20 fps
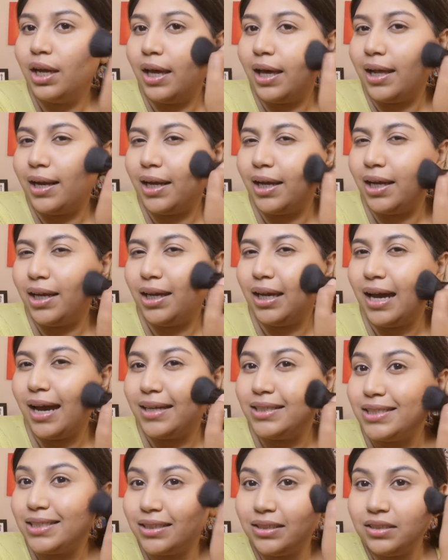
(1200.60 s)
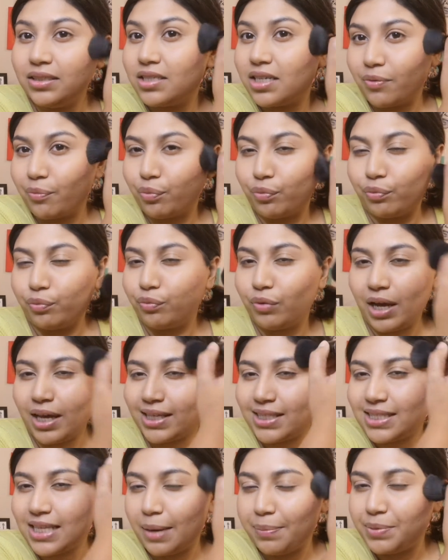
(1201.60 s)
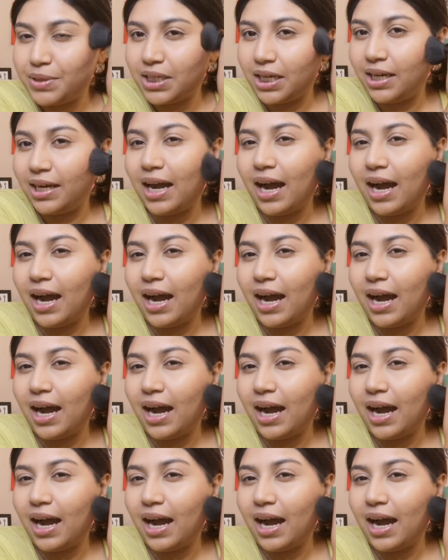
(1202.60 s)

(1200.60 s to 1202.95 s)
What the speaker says: and I didn't accept it.